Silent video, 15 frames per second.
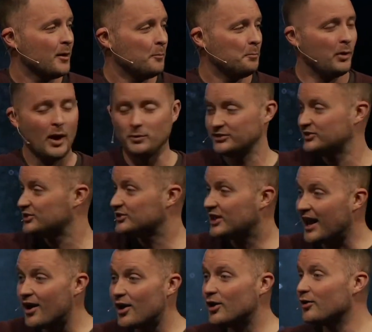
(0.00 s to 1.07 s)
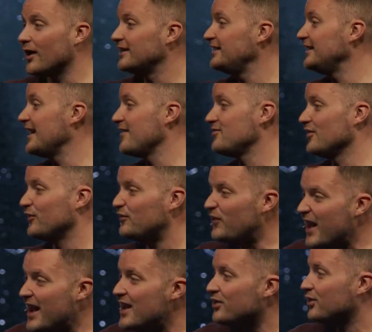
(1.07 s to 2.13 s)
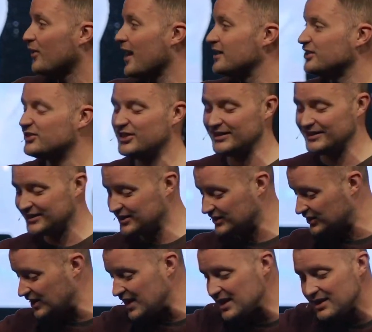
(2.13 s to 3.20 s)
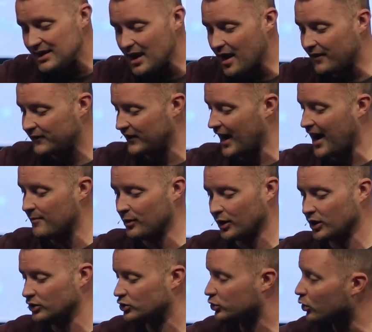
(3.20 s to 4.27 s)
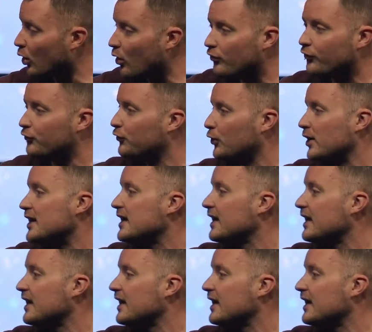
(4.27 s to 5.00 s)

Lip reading: But I was scared, or I didn't have the faith, or I just didn't see enough, and I'm a control freak,